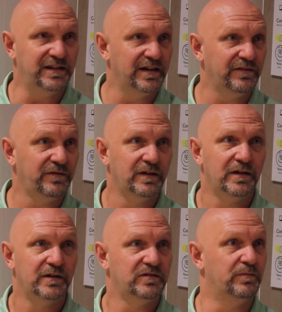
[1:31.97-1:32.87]
diff
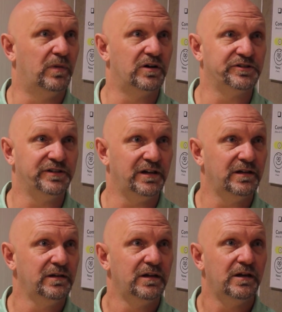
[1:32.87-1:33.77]
to
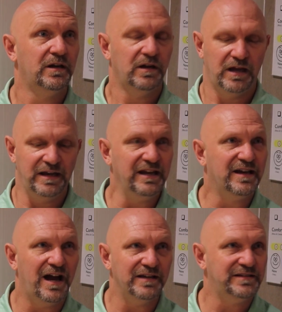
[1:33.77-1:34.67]
MRSA, any
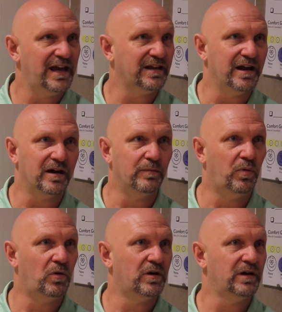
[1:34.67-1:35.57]
contact
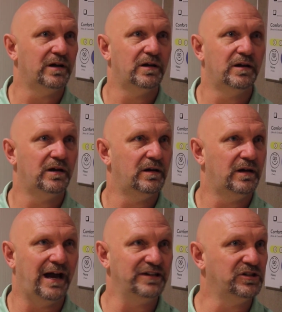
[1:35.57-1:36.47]
airborne
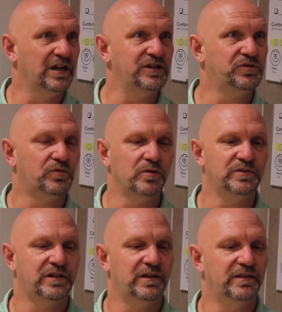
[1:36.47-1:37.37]
isolation
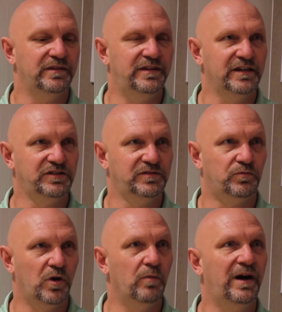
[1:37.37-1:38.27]
rooms, this
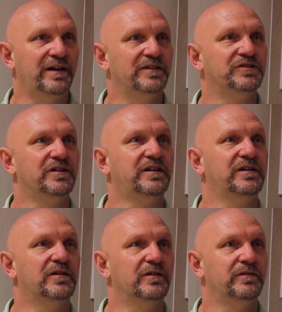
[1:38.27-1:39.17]
robot is going to
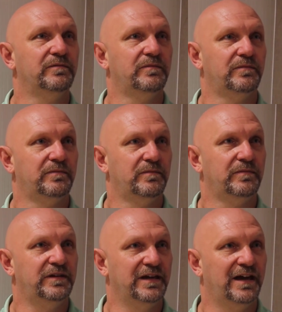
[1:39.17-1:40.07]
kill
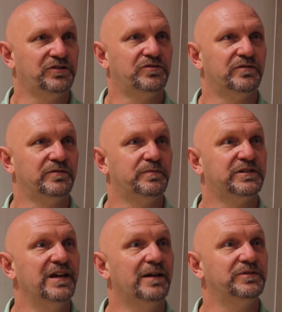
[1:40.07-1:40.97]
the extra
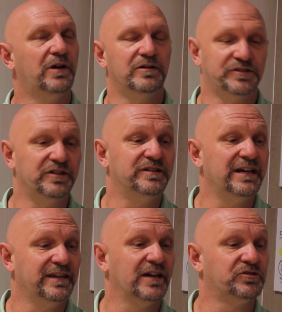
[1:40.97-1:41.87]
steps, or it's going to
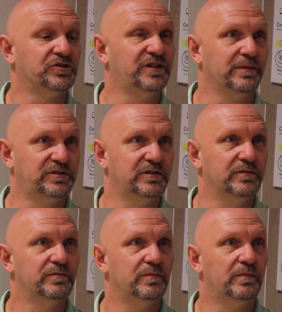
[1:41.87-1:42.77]
take the extra steps
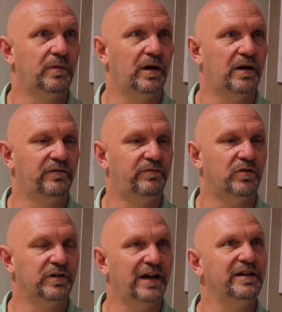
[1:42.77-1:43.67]
to uh,
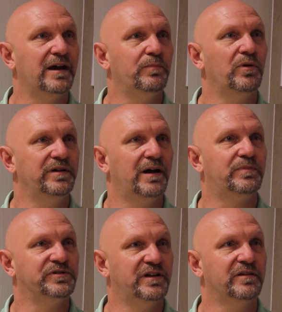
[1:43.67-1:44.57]
for 99.9%
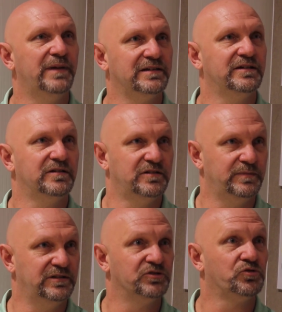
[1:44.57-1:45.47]
percent of the bacteria to
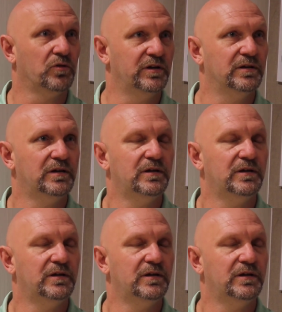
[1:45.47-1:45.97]
be destroyed.